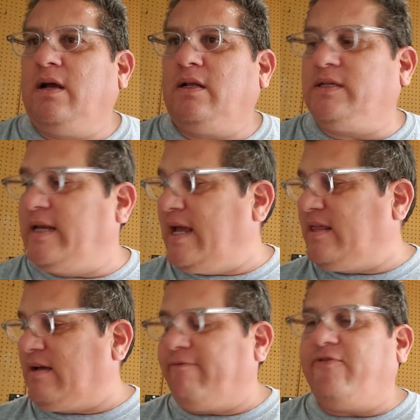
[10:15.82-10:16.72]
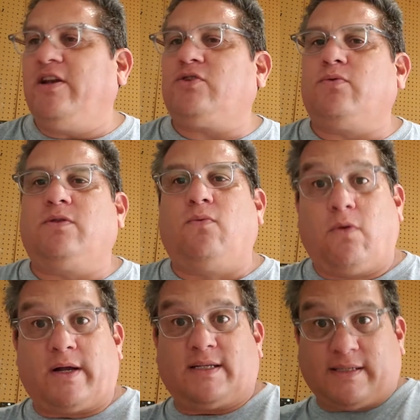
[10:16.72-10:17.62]
today. I think I'm finished with the
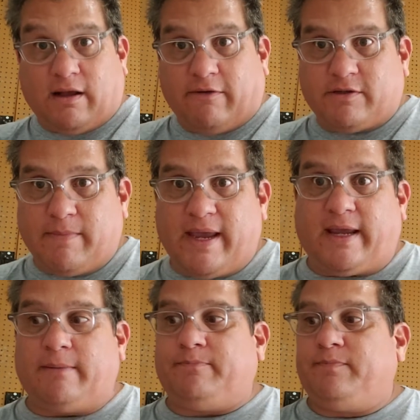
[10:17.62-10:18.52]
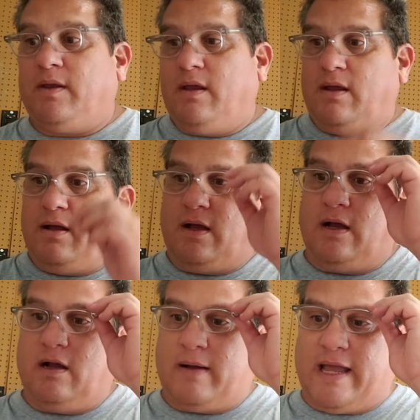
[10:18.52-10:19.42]
work itself to make it.
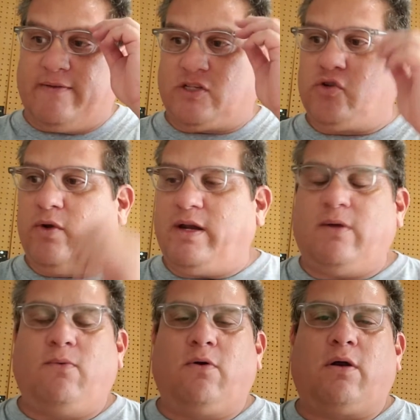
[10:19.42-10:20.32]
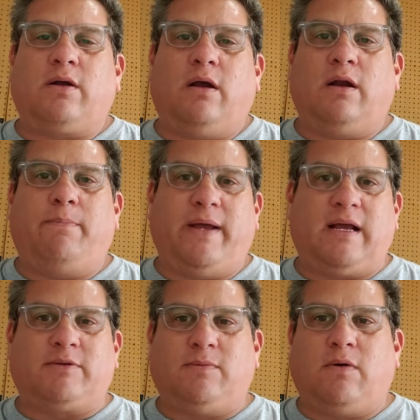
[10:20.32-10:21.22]
I have a screen at work I'm going to pick
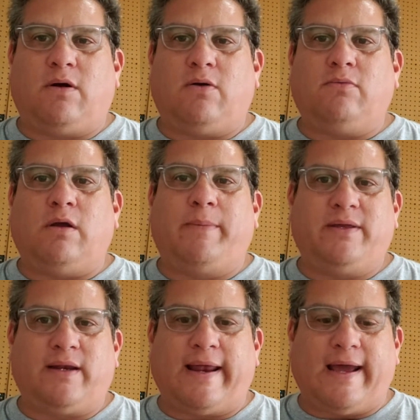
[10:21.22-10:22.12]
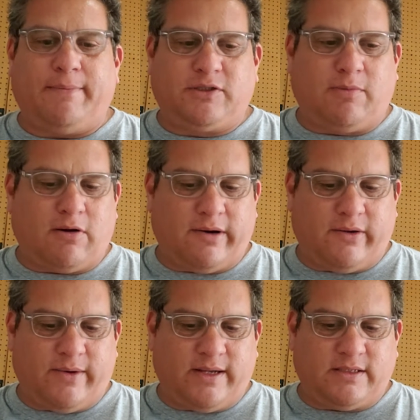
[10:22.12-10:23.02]
up tomorrow. I'll be in the lab tomorrow
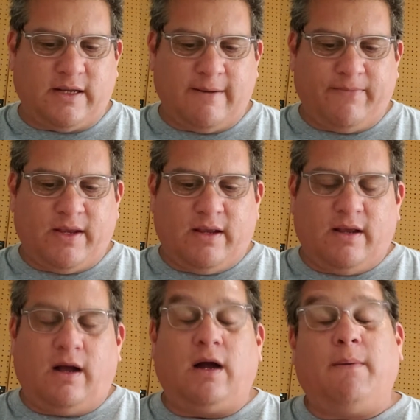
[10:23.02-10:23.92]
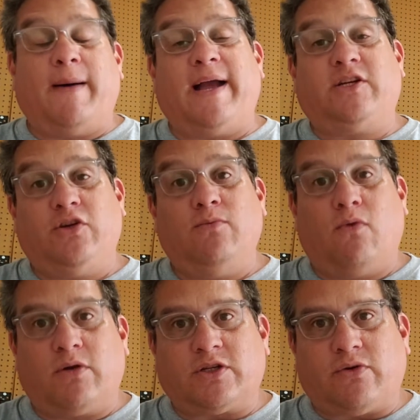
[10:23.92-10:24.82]
anyways. I'm going to buy 2
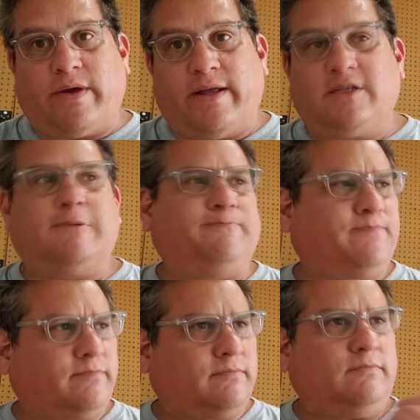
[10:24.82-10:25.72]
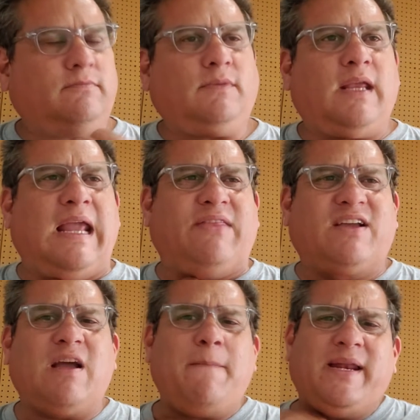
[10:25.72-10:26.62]
more screens. And the
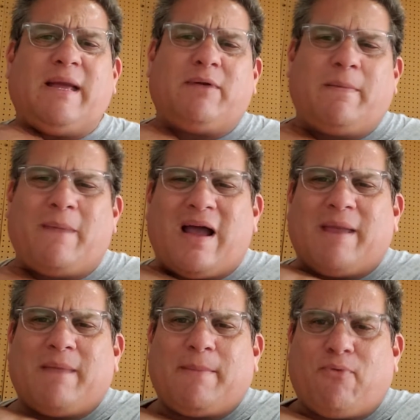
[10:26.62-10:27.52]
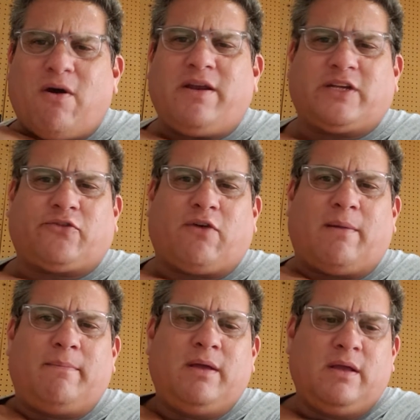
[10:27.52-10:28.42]
company I'm going to buy my products from,